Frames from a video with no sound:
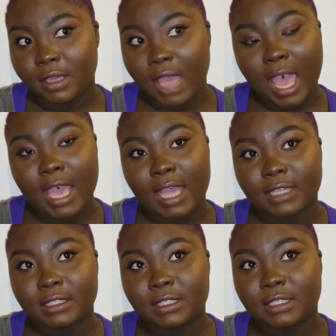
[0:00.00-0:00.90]

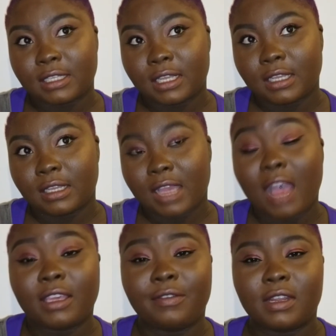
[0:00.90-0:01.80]
and
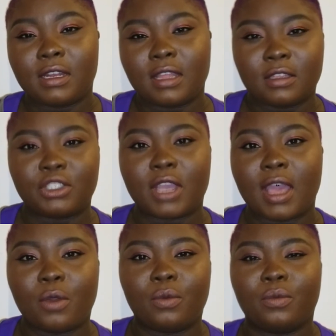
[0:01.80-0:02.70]
I'll give it another
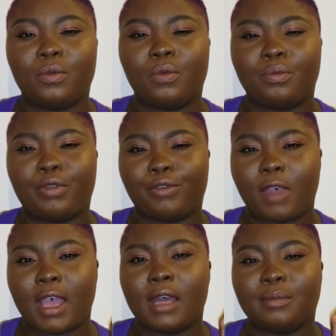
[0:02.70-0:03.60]
try before
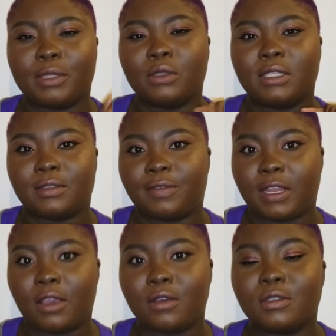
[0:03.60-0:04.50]
I upload this video.